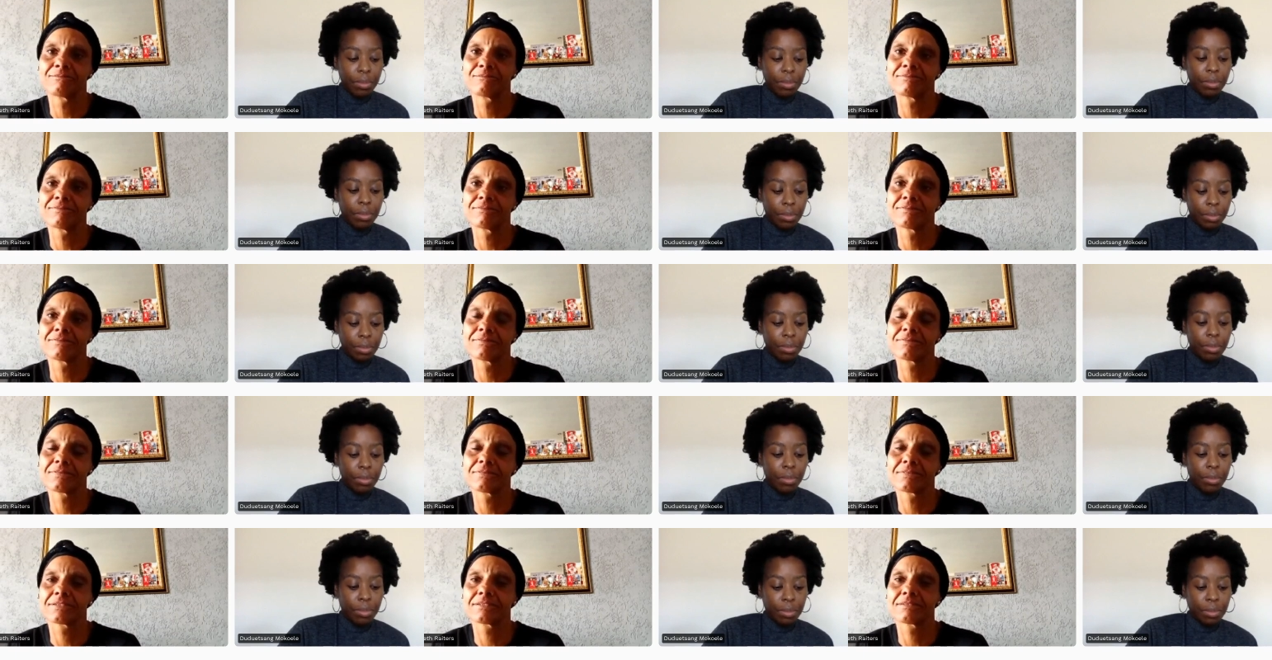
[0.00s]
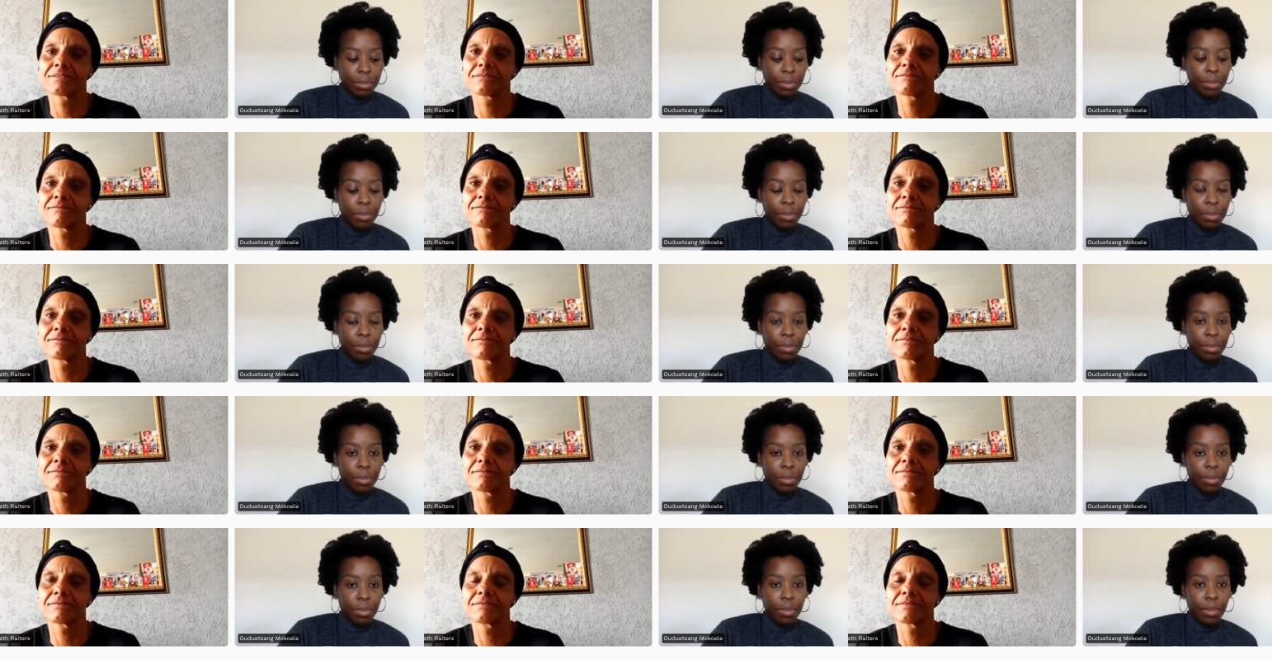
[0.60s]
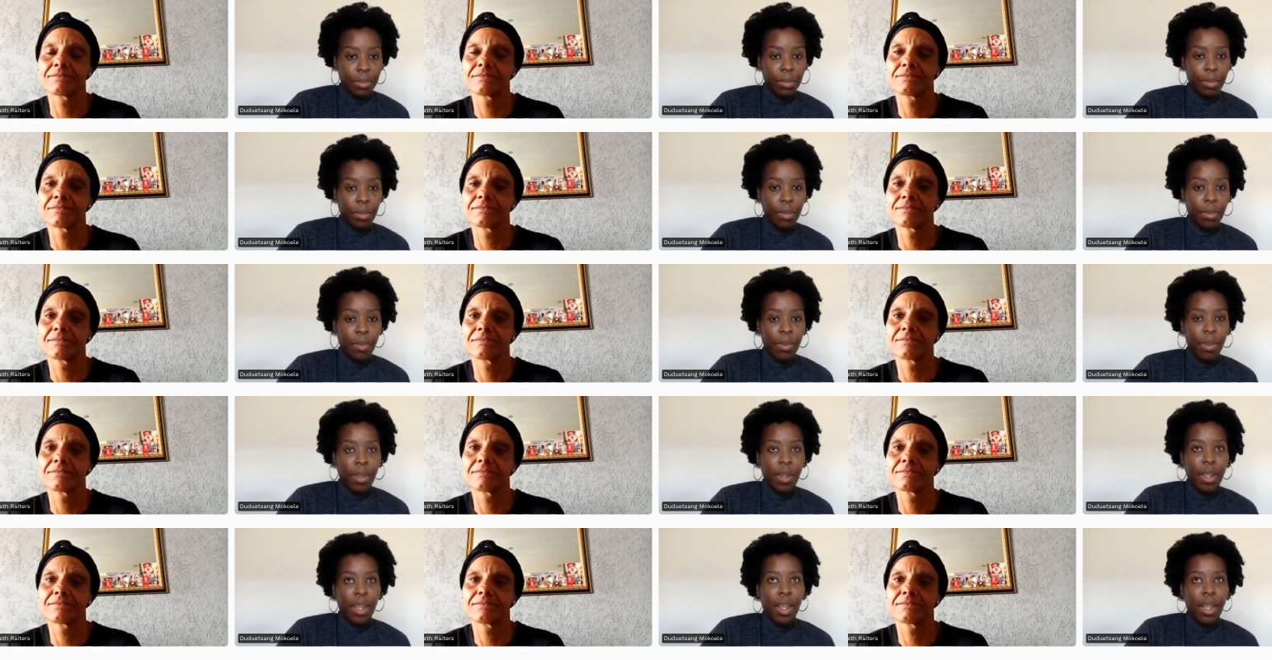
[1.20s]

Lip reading: No one is speaking in this clip.